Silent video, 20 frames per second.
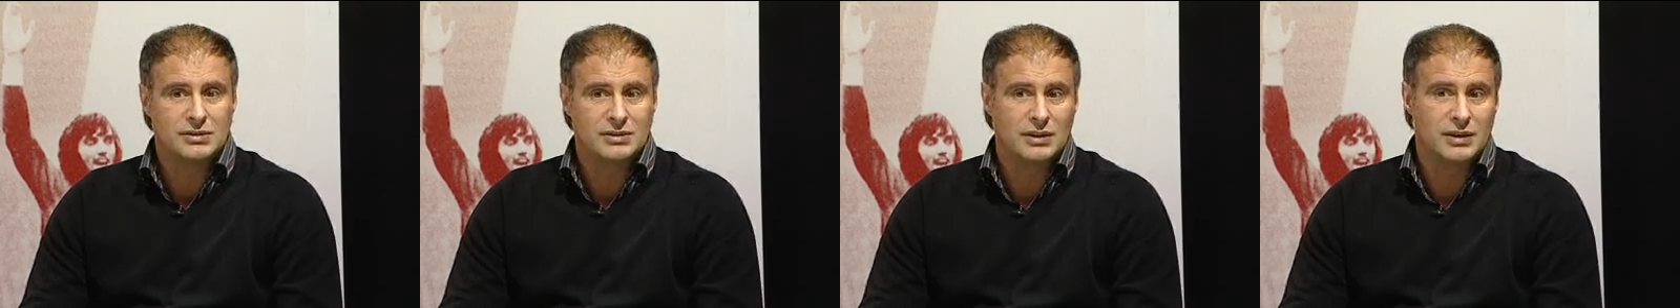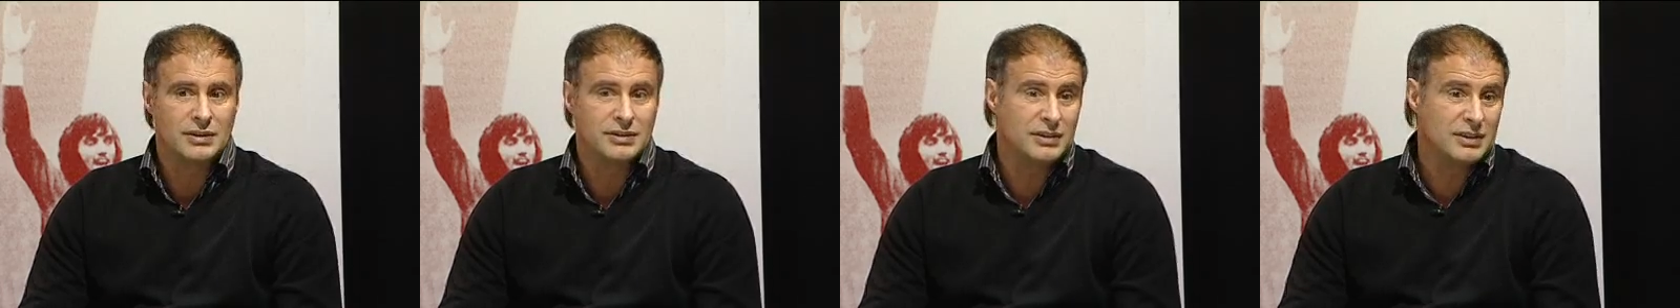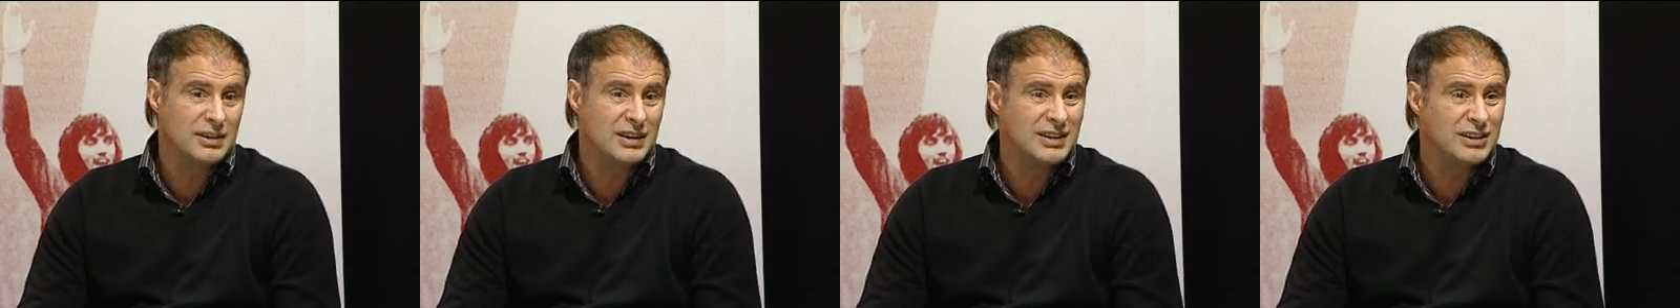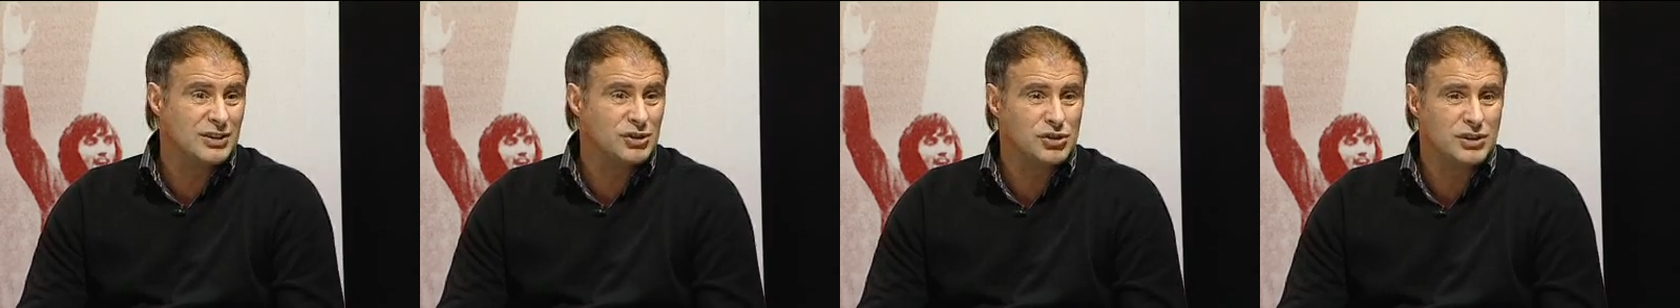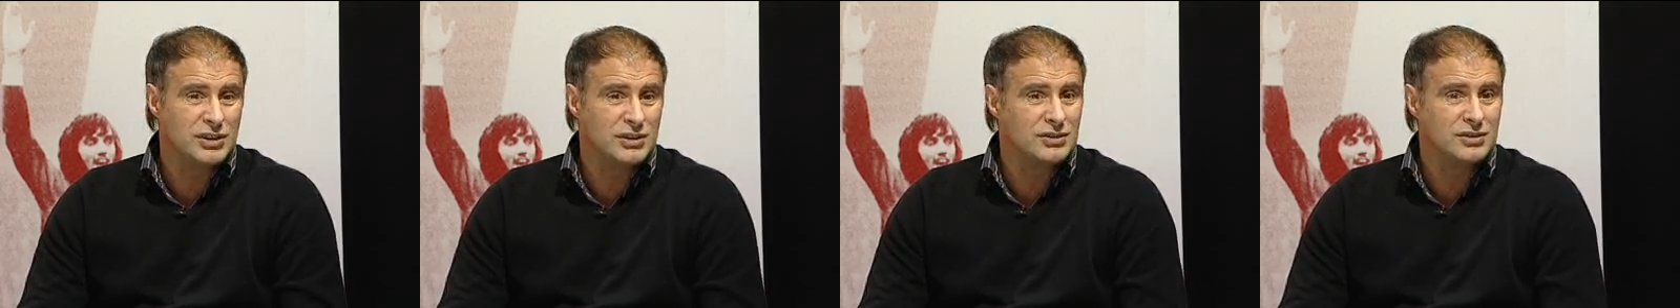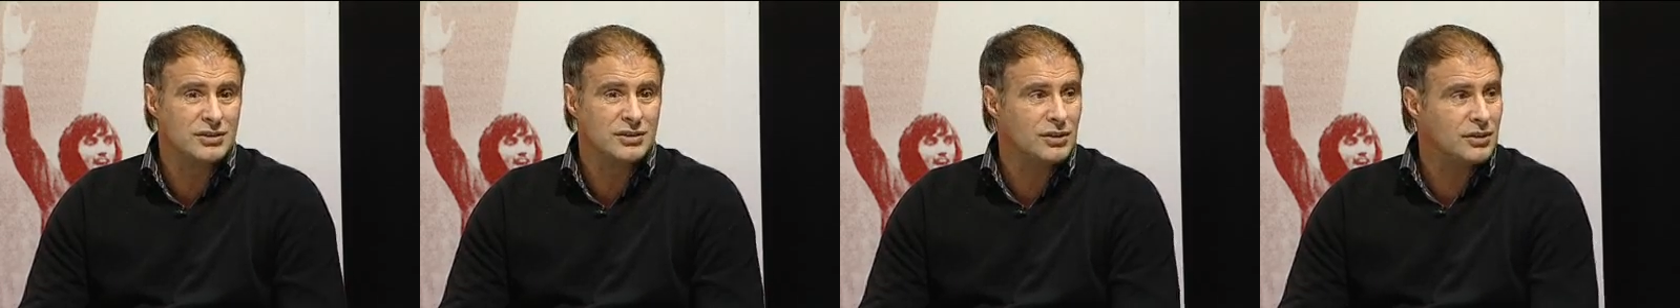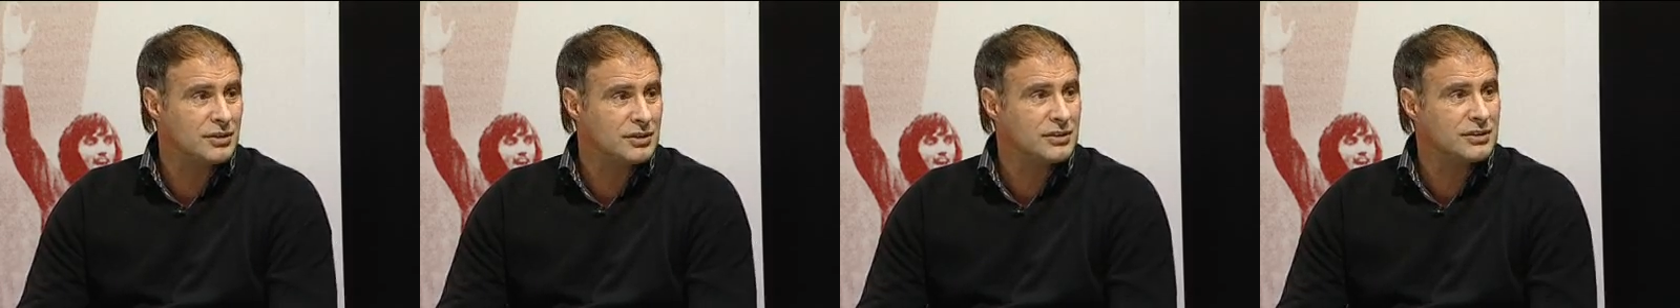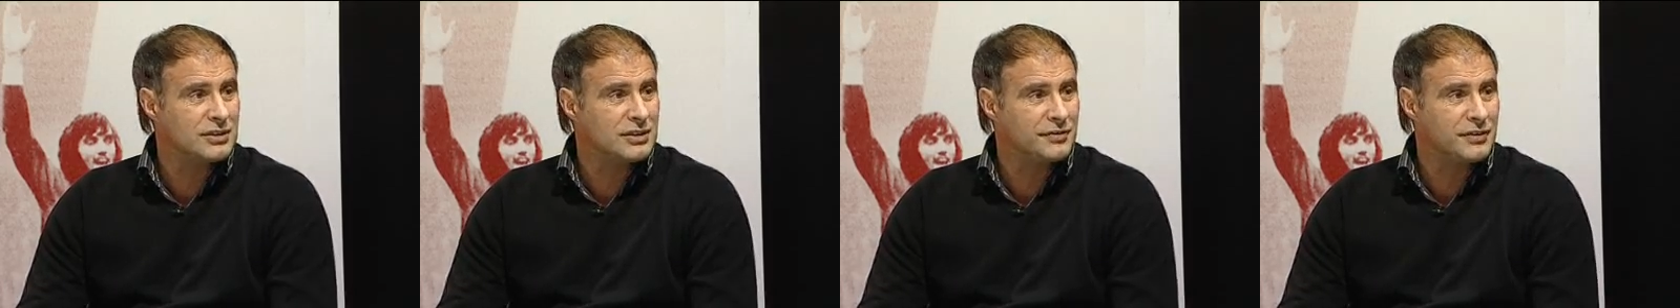and the clean sheets. You know, the,
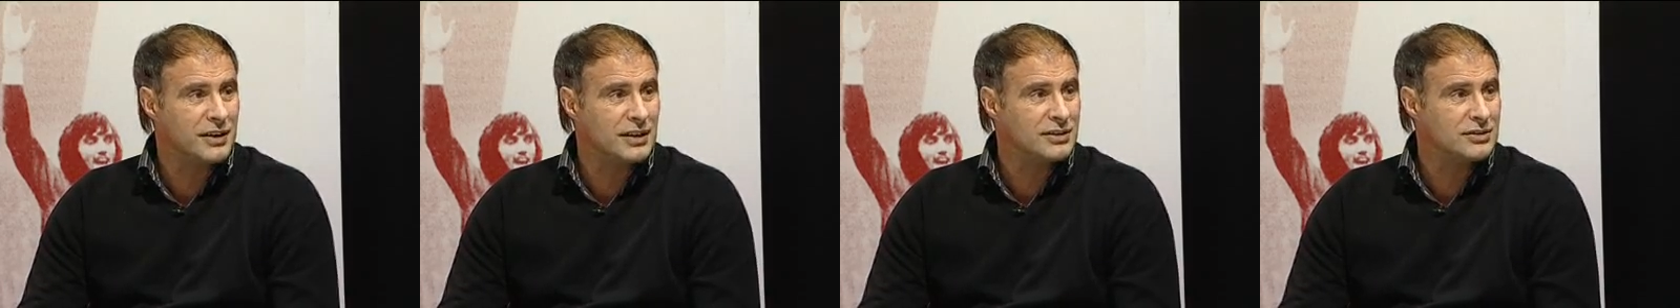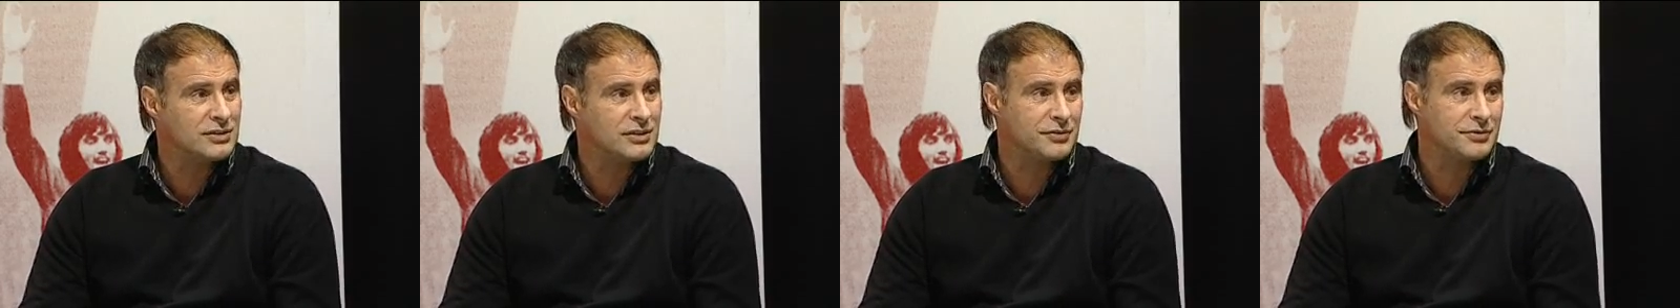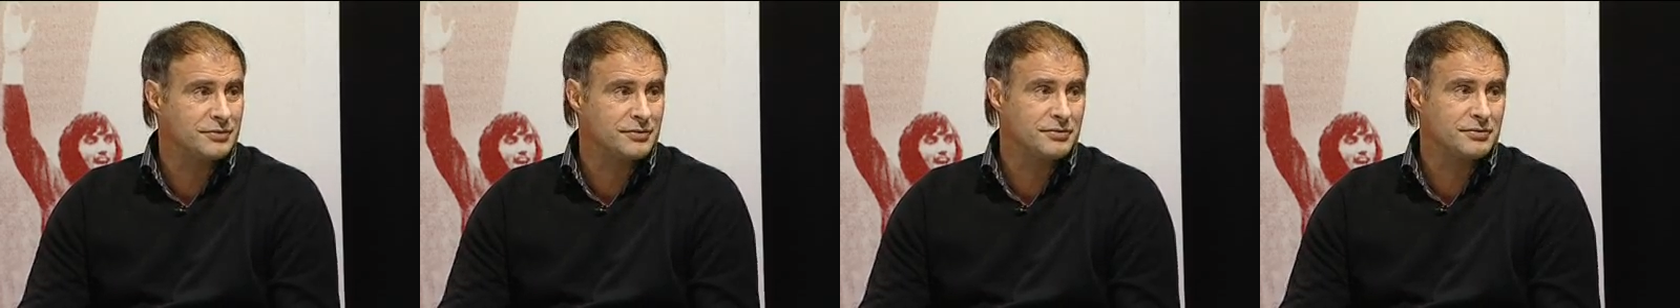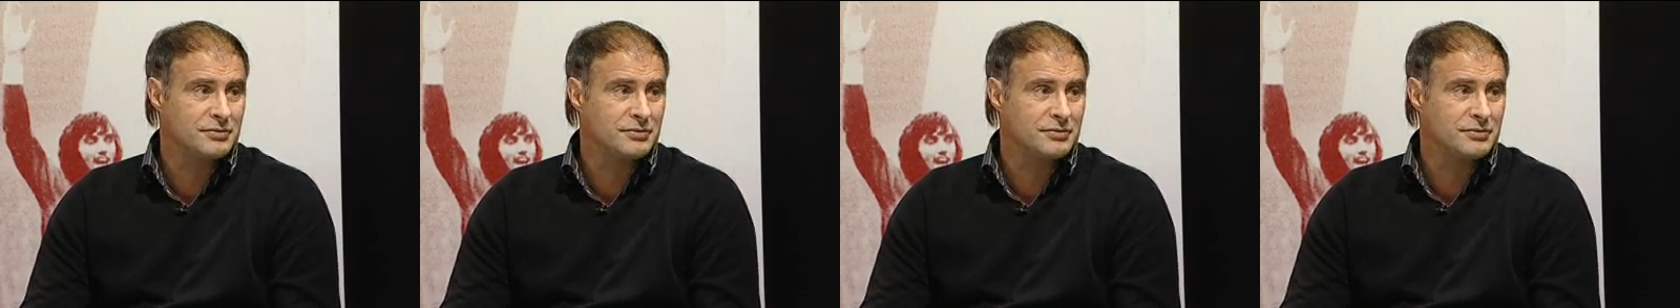the defensive.